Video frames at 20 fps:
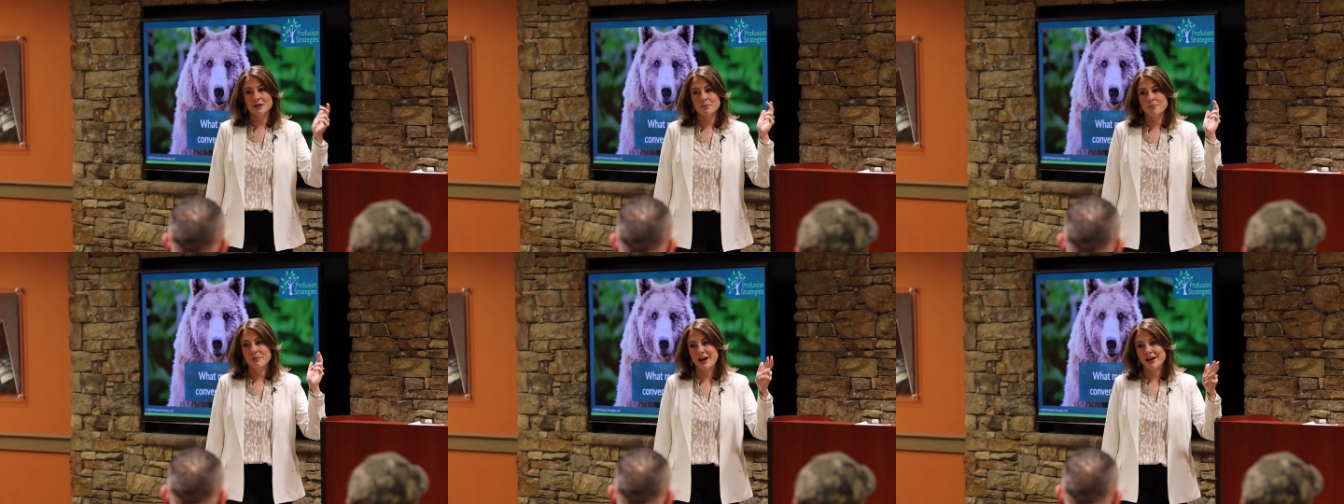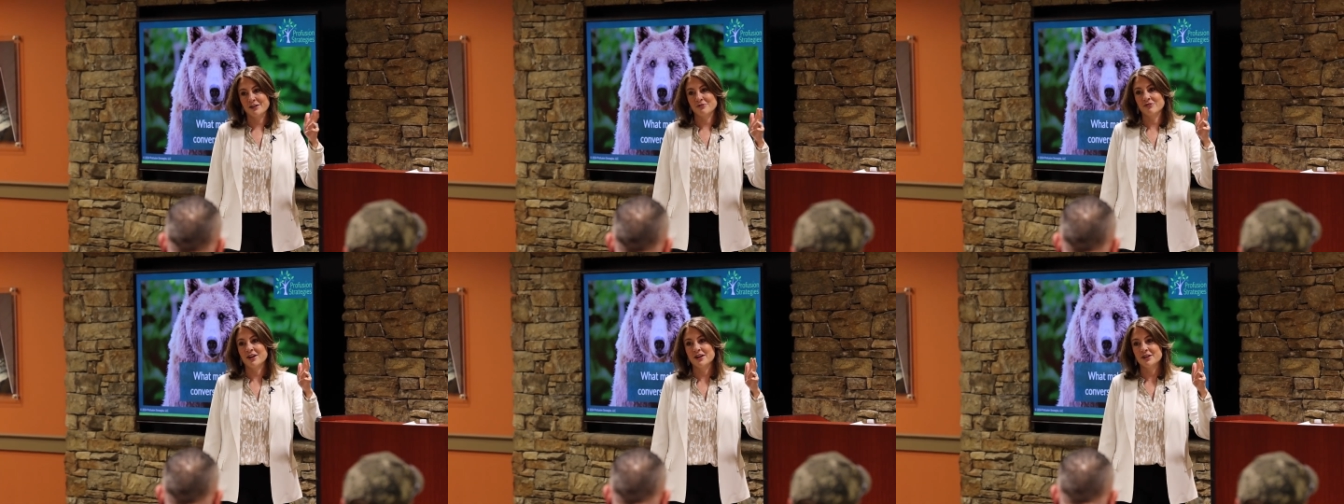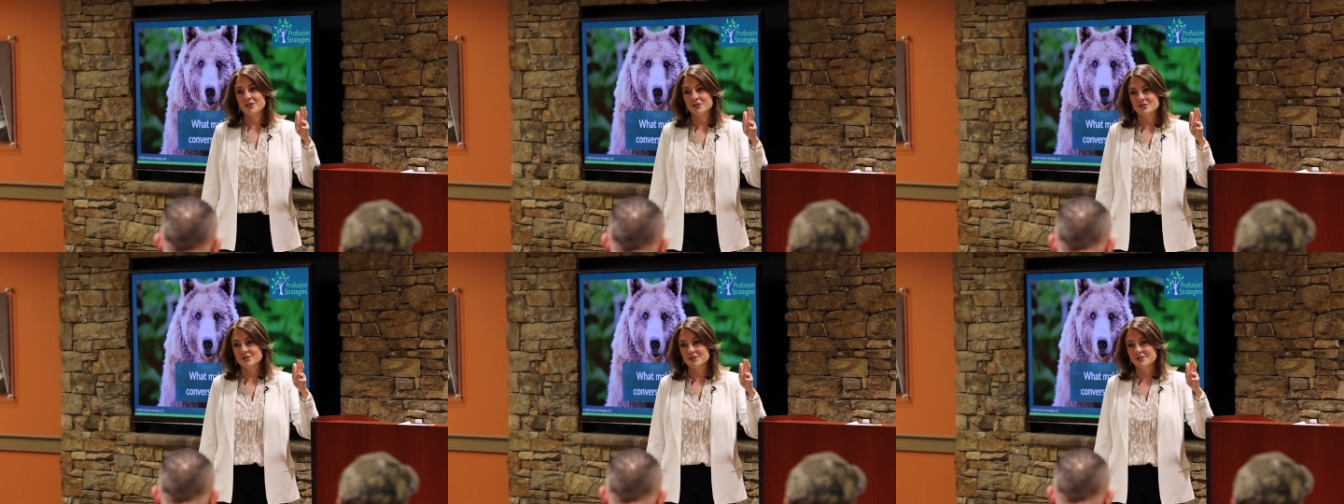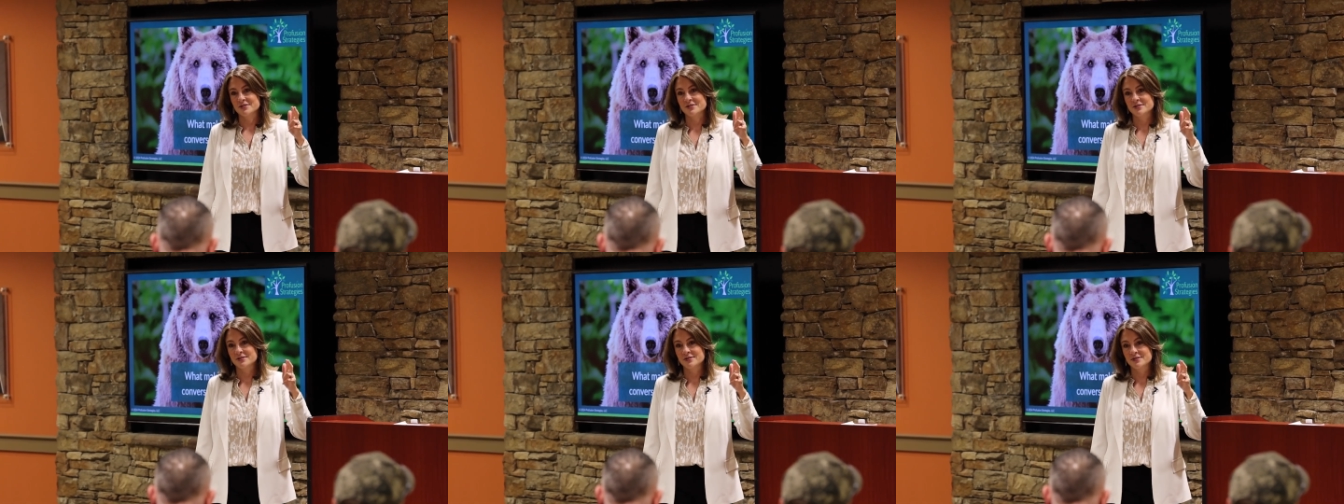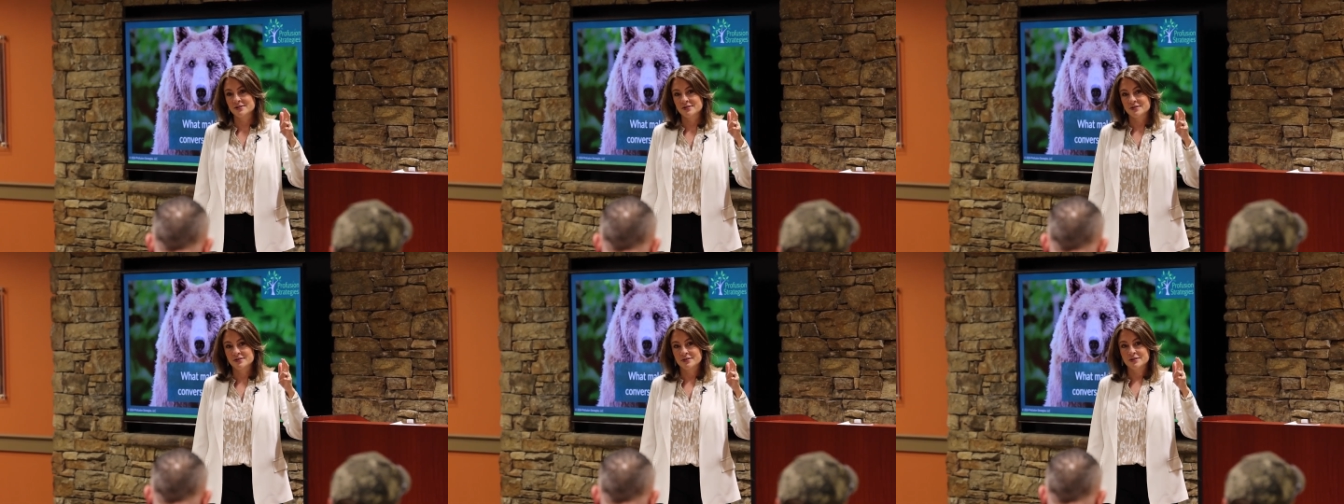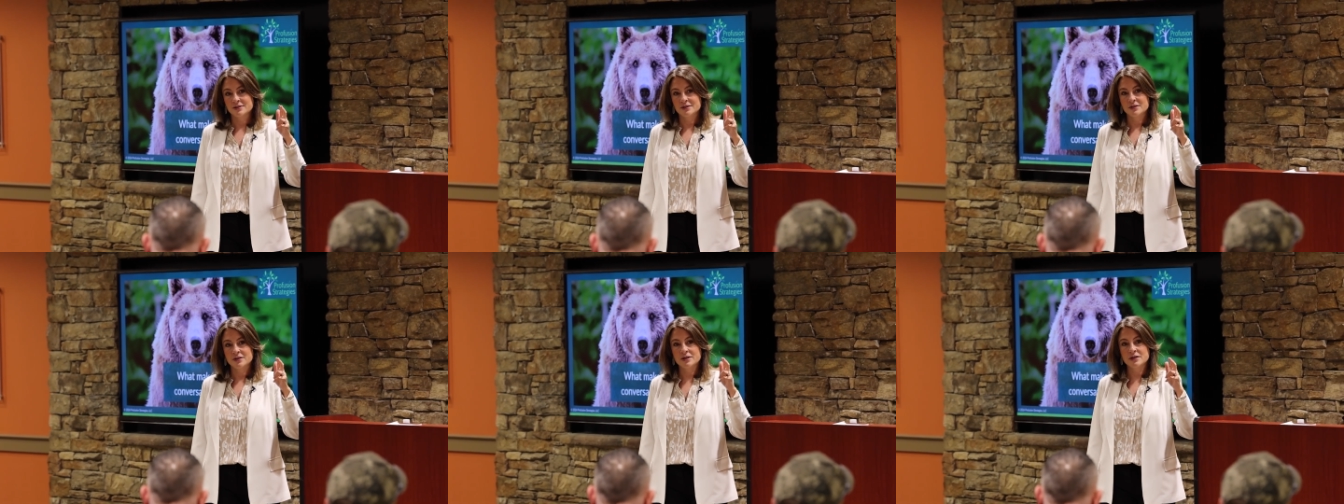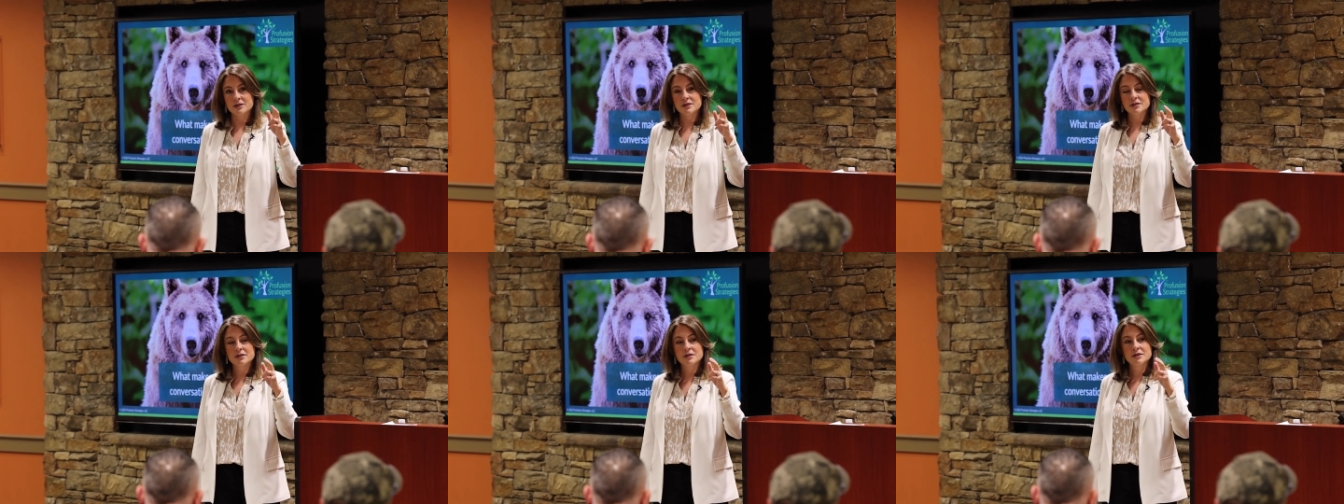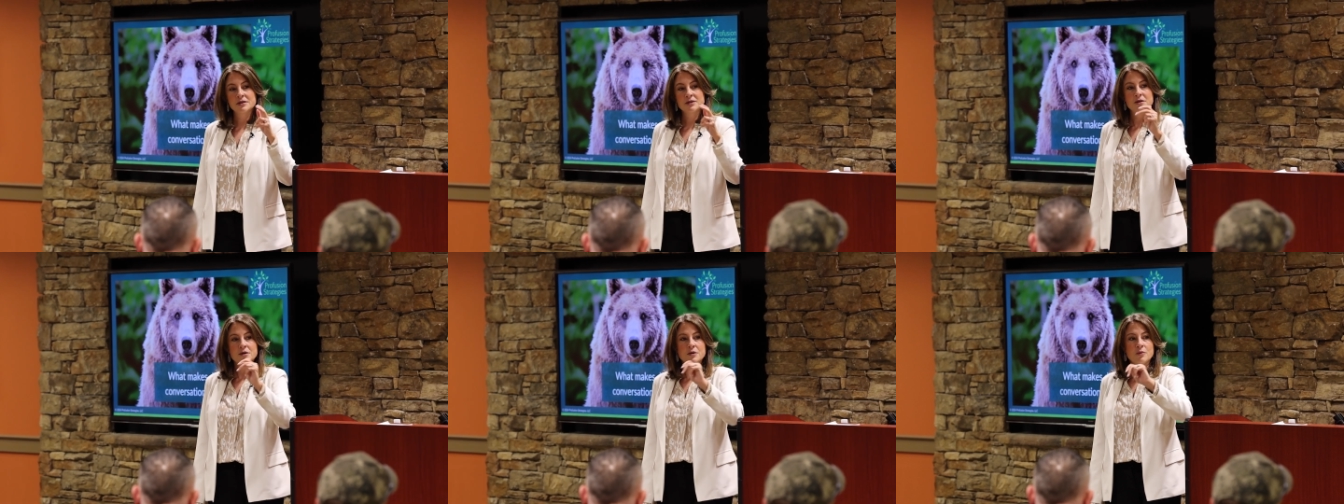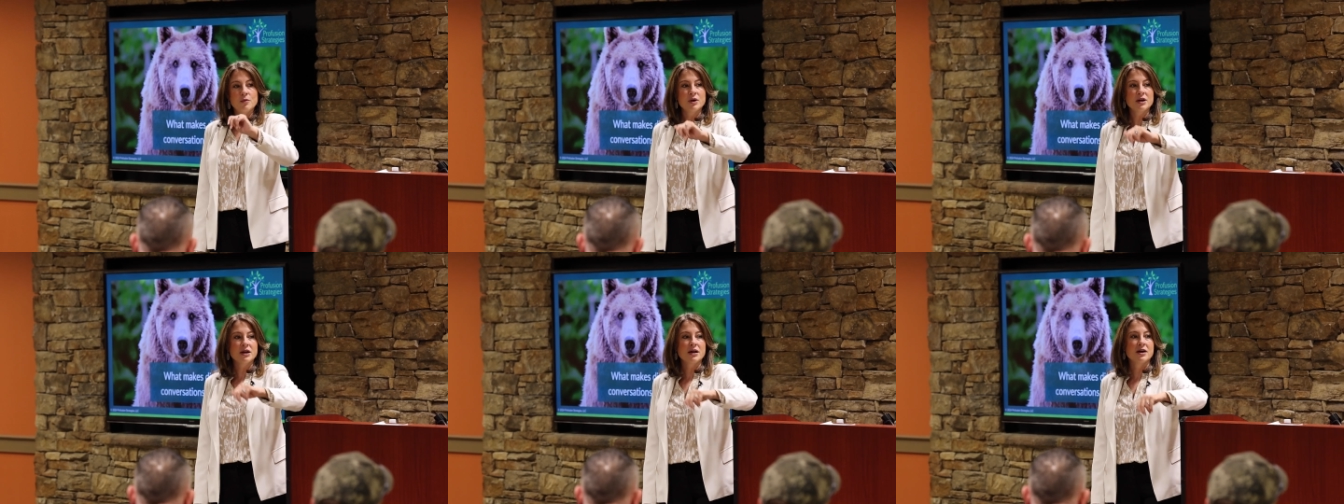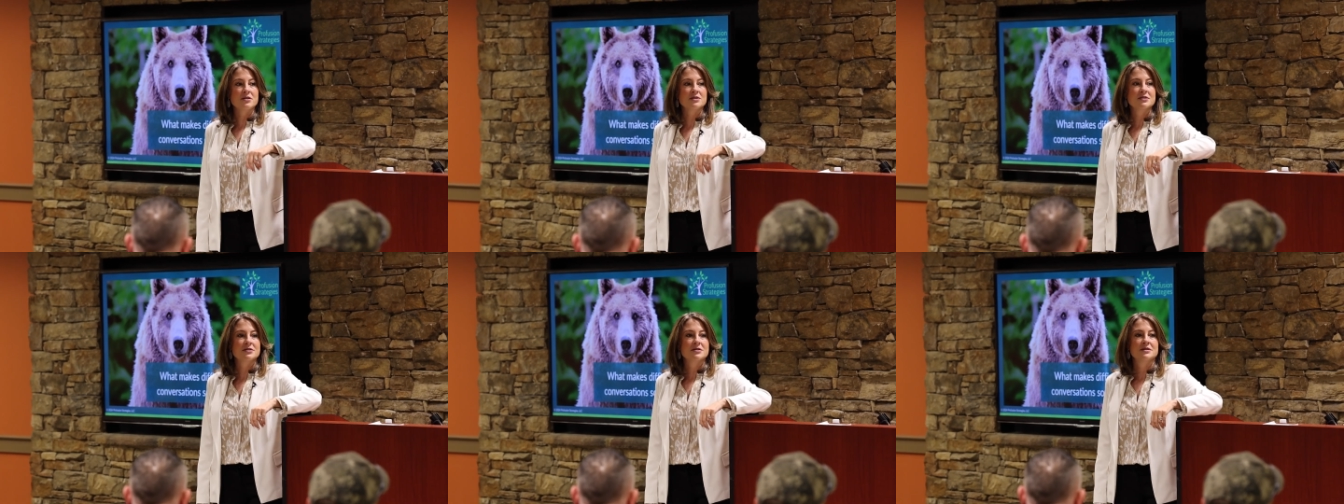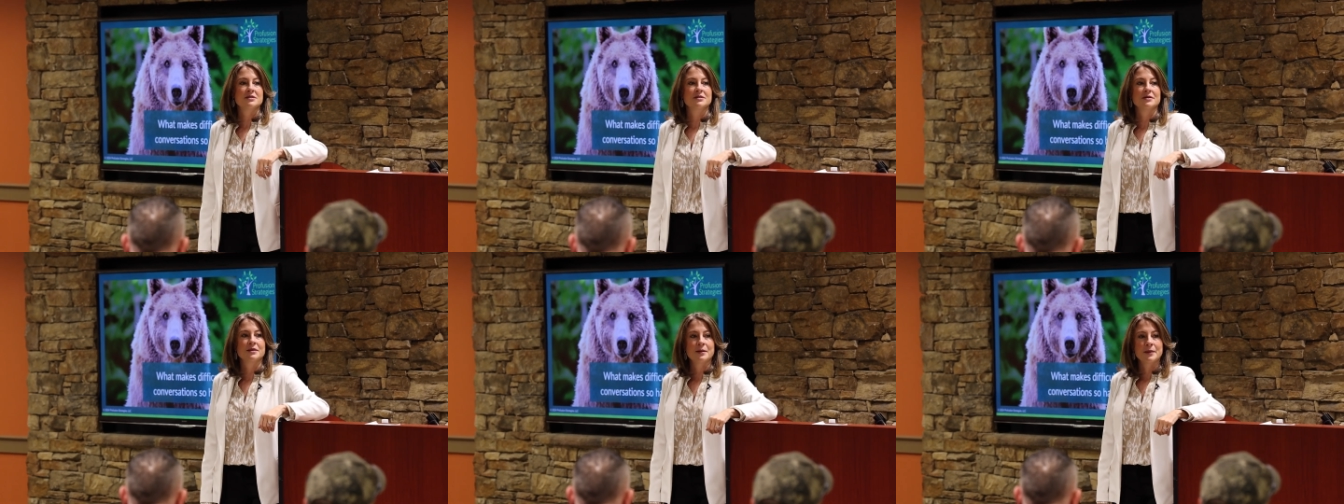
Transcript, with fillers: it backfires? Right. What else?